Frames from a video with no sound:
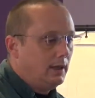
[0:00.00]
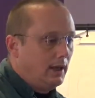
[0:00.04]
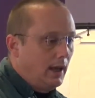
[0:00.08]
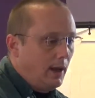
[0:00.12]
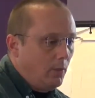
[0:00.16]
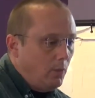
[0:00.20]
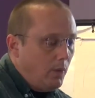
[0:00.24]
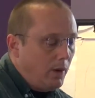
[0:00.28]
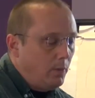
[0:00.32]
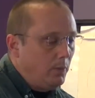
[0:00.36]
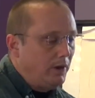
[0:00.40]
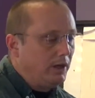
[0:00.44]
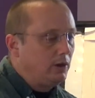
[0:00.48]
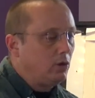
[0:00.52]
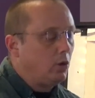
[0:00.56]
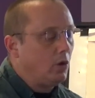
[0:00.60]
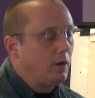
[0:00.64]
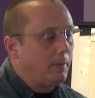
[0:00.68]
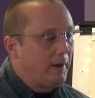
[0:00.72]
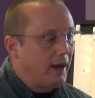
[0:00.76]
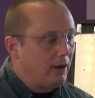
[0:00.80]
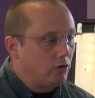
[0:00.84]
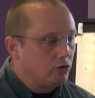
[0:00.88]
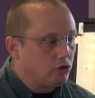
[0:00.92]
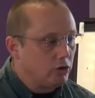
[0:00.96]
And when we talk
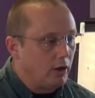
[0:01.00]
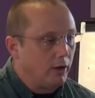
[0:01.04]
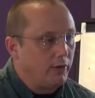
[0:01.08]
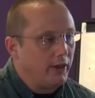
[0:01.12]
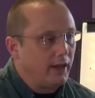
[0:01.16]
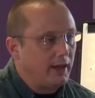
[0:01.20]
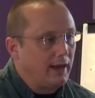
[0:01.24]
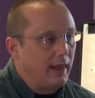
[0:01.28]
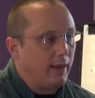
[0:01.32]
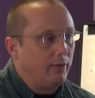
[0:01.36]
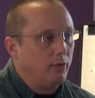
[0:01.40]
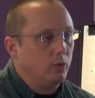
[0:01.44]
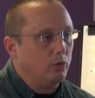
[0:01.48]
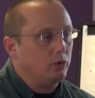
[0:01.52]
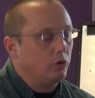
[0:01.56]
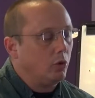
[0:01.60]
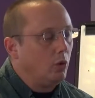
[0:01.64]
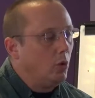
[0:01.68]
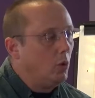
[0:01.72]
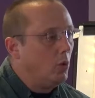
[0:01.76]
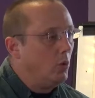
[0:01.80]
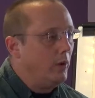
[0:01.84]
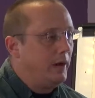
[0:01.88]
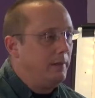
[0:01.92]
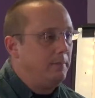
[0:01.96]
about trophic levels,
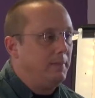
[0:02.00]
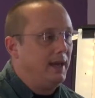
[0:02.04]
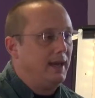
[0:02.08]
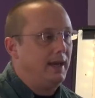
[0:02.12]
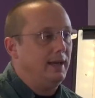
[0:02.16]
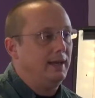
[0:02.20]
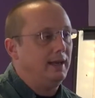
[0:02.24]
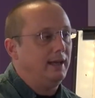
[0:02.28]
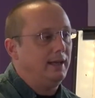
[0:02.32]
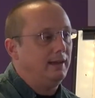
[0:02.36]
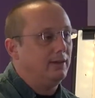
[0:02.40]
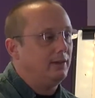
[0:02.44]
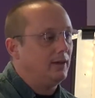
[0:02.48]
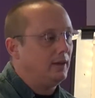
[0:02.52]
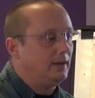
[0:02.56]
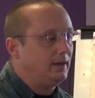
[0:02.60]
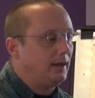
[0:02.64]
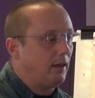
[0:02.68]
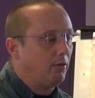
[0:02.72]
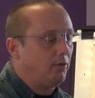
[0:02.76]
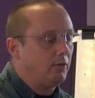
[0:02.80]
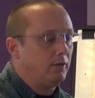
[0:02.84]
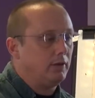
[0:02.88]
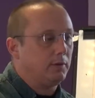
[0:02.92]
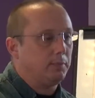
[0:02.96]
all we mean is the
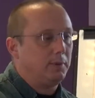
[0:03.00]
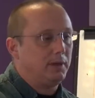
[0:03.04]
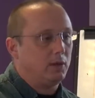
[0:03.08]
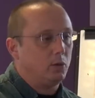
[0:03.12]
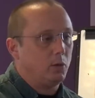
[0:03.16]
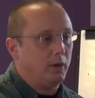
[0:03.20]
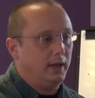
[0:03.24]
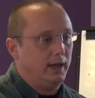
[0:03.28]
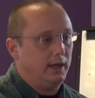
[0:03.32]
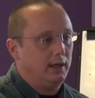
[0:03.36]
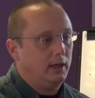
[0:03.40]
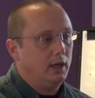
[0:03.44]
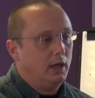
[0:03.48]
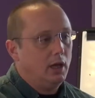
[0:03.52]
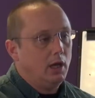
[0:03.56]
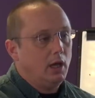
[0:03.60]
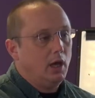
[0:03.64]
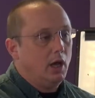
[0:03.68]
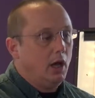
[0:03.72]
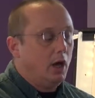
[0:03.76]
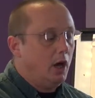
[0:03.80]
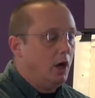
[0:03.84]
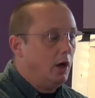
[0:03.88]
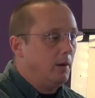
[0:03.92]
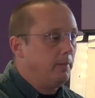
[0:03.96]
difference between
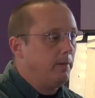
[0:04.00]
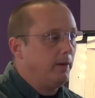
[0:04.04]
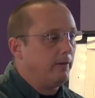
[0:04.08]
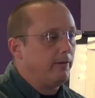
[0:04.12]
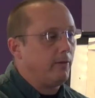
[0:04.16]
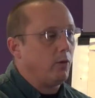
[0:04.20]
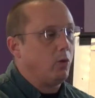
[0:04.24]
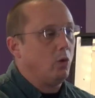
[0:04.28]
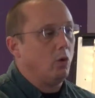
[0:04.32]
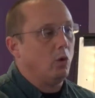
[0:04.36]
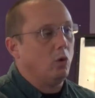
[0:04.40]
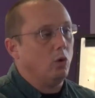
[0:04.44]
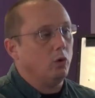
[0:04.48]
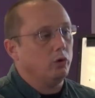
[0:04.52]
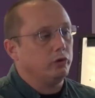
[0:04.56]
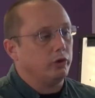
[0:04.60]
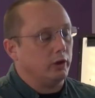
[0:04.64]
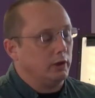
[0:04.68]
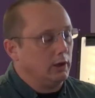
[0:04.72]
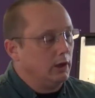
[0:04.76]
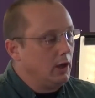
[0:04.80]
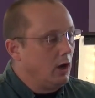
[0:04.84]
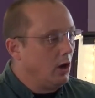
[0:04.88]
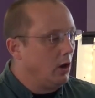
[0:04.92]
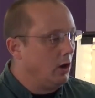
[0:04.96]
herbivores
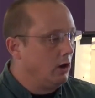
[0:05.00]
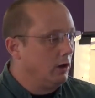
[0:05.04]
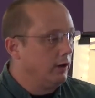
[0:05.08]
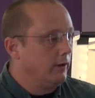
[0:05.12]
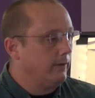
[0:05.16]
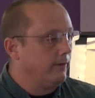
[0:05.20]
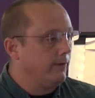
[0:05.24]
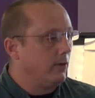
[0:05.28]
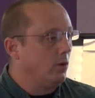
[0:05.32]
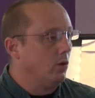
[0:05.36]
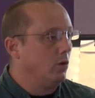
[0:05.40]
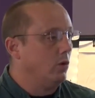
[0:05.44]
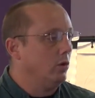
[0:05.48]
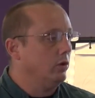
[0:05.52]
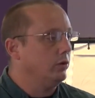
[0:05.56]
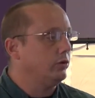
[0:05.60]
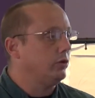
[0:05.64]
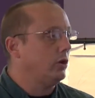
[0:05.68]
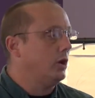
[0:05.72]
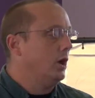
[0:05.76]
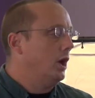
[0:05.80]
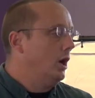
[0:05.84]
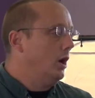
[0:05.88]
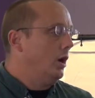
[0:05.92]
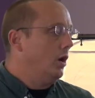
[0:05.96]
and carnivores,
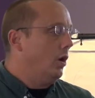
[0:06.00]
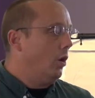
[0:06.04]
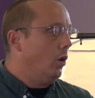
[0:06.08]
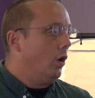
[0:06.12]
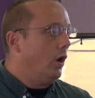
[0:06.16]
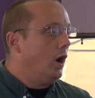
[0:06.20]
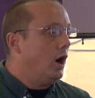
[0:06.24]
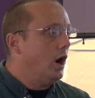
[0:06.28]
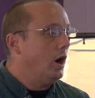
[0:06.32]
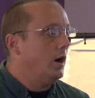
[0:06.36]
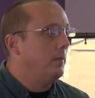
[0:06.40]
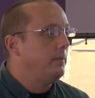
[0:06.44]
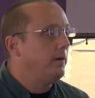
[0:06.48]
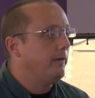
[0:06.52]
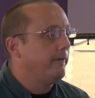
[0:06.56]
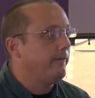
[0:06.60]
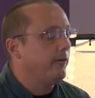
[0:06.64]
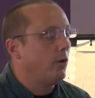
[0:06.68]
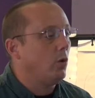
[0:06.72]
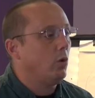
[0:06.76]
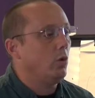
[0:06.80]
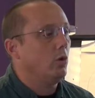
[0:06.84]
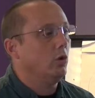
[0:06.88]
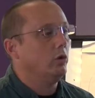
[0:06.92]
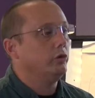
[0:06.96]
or
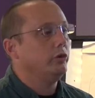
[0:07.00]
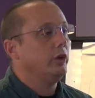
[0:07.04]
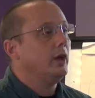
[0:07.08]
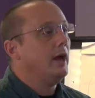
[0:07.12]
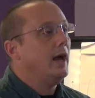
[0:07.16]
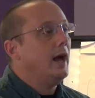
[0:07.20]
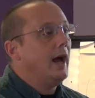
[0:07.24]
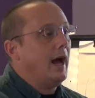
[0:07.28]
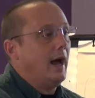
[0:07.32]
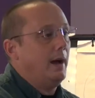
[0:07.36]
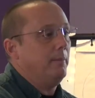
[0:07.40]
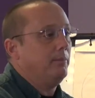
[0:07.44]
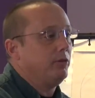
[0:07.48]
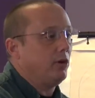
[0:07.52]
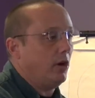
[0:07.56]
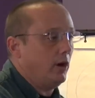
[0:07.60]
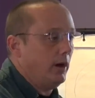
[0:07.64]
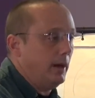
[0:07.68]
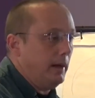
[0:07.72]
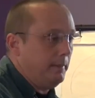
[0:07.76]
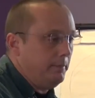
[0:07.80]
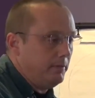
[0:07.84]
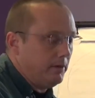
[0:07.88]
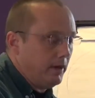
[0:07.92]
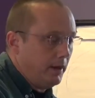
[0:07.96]
herbivores and
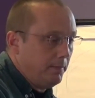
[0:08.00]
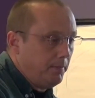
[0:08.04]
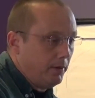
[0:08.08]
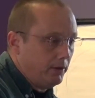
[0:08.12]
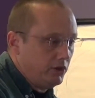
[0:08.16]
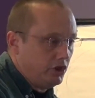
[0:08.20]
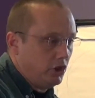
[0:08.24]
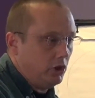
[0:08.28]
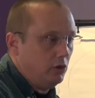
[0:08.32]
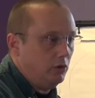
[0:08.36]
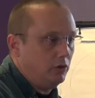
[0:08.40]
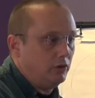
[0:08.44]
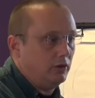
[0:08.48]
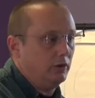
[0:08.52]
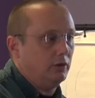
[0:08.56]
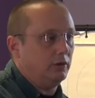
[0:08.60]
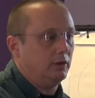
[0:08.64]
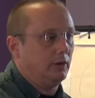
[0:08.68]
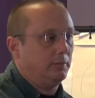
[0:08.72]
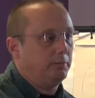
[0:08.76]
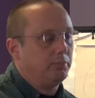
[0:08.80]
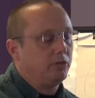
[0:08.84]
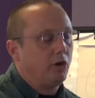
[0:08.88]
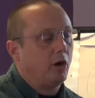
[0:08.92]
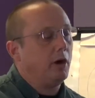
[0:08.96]
primary producers.
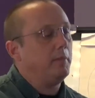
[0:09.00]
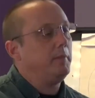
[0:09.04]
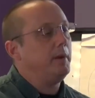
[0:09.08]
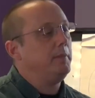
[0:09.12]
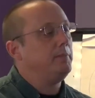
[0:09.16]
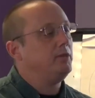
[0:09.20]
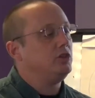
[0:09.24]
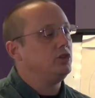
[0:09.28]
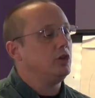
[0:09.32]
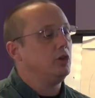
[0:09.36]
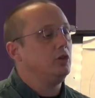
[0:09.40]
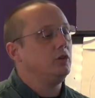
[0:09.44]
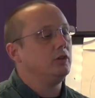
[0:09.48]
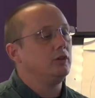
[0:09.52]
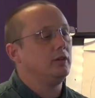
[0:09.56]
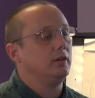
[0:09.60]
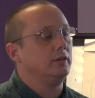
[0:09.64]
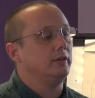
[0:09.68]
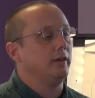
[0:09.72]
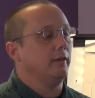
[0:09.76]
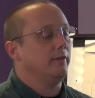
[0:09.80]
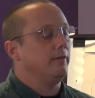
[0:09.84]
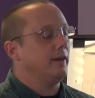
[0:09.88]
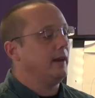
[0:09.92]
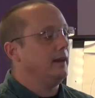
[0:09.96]
And primary
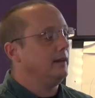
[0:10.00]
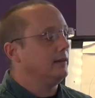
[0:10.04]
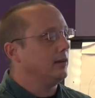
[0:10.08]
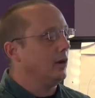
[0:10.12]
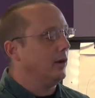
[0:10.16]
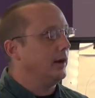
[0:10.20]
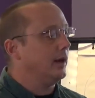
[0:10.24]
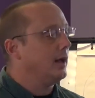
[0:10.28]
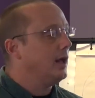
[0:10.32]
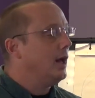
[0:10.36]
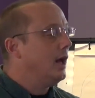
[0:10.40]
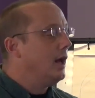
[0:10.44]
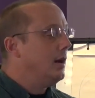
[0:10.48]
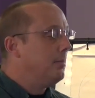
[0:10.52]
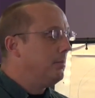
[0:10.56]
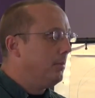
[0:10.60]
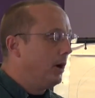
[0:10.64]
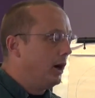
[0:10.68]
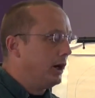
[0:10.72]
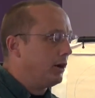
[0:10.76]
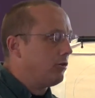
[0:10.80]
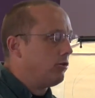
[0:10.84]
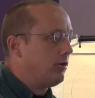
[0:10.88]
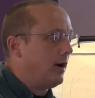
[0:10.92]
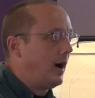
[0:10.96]
producers are things like
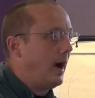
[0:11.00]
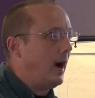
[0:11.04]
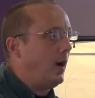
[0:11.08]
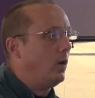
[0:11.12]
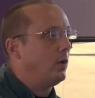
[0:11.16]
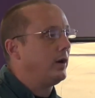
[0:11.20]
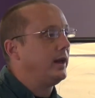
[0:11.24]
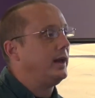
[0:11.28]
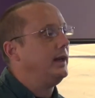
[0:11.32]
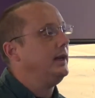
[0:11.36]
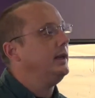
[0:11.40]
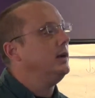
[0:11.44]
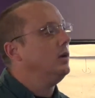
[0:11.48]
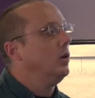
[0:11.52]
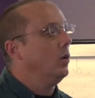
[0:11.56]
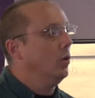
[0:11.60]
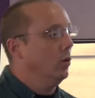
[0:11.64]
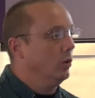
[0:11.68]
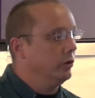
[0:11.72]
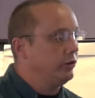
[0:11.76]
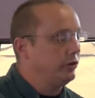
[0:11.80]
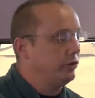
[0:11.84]
microalgae or